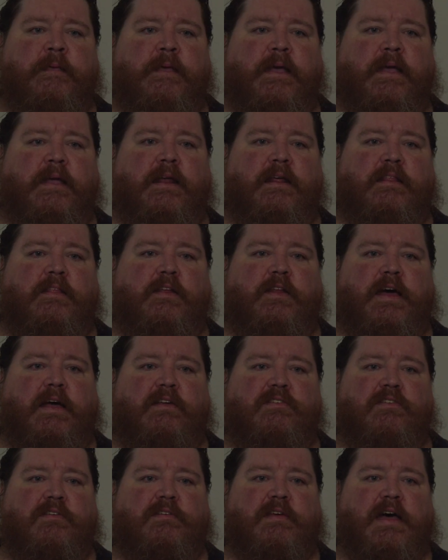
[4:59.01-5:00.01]
and get a little
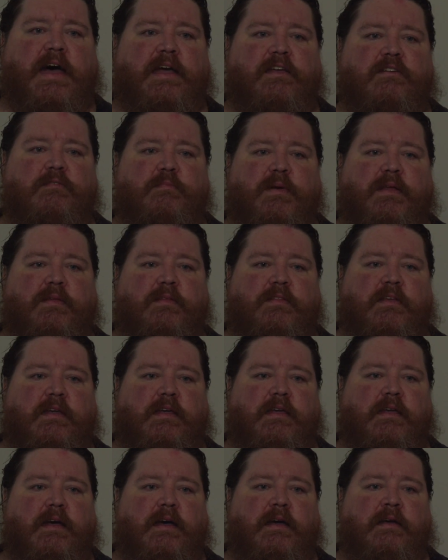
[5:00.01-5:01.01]
exercise. But
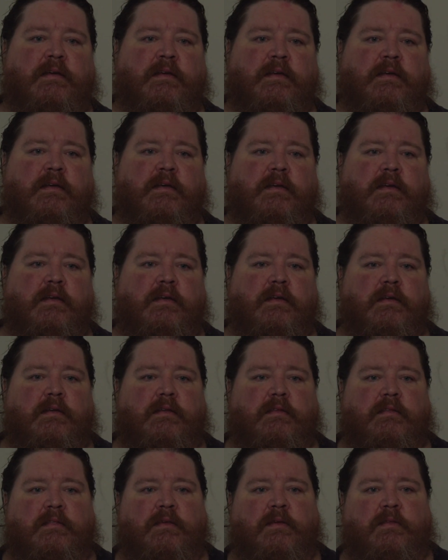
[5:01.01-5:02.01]

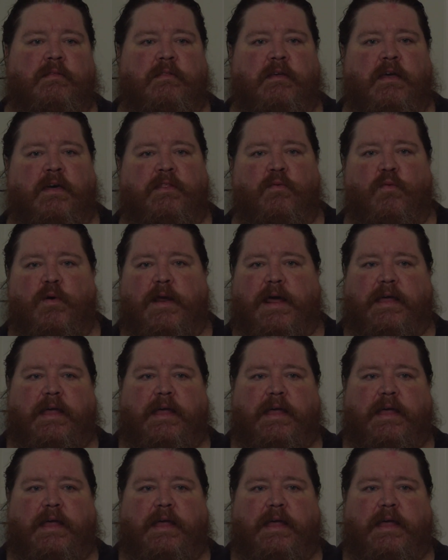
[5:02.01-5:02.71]
the other one I